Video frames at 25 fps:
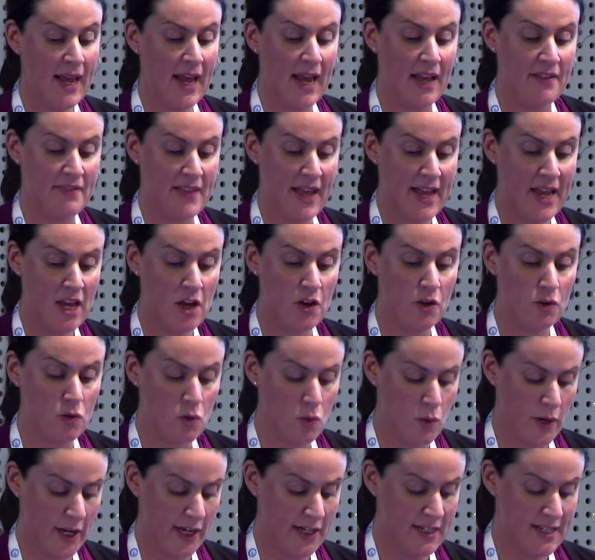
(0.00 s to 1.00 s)
And they had
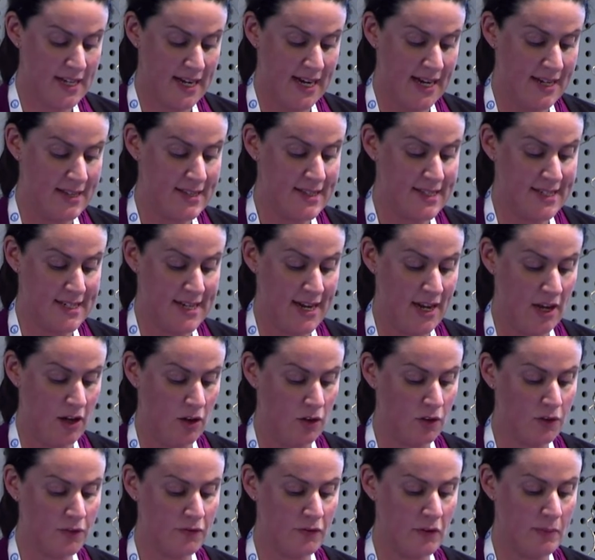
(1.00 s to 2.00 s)
all worked at Eastern Health